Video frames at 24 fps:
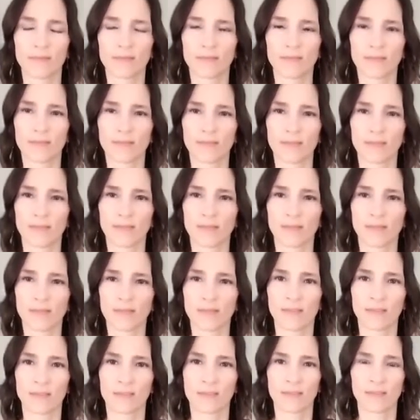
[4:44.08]

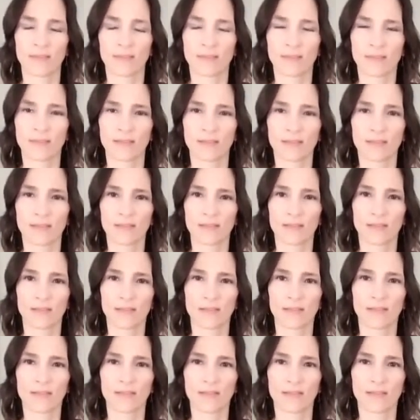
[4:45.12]

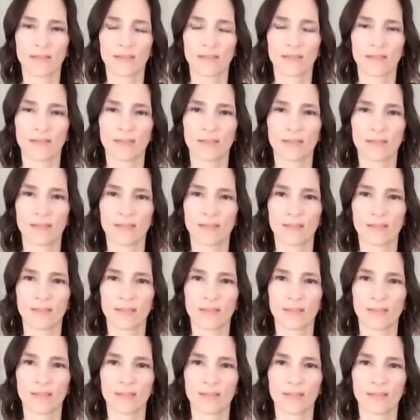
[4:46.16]

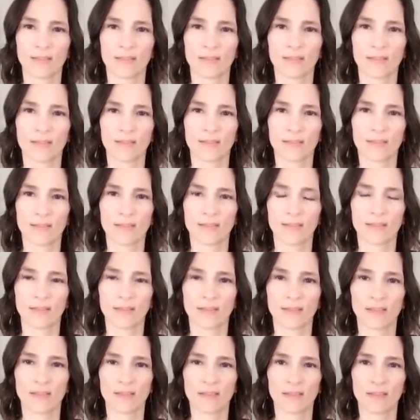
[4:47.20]

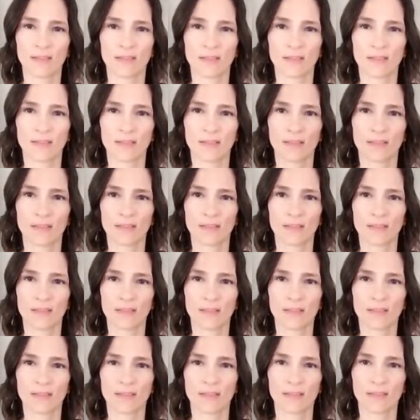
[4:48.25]

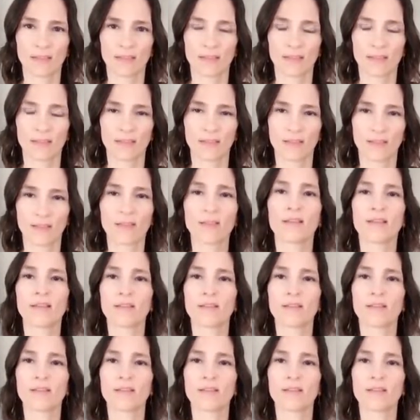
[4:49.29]
(not speaking)